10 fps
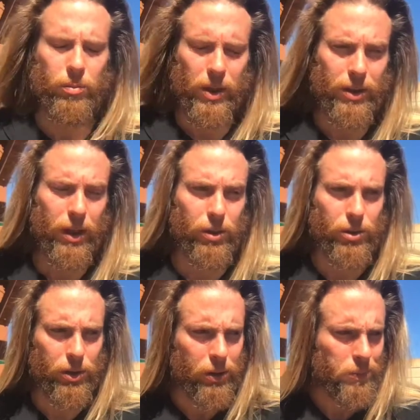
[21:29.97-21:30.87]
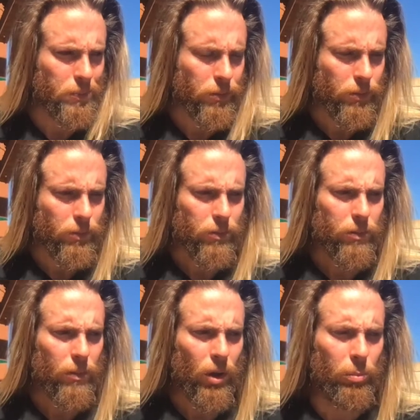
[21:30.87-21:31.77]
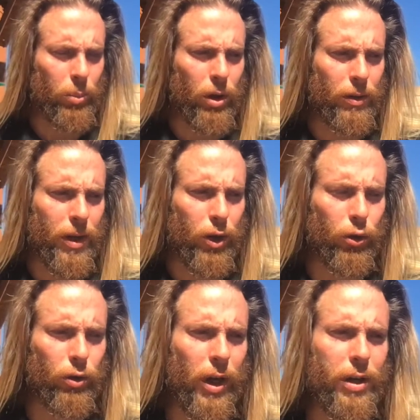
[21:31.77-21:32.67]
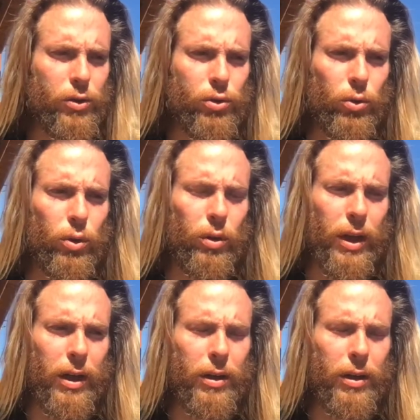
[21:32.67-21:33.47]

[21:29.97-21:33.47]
intelligently. But they created soil that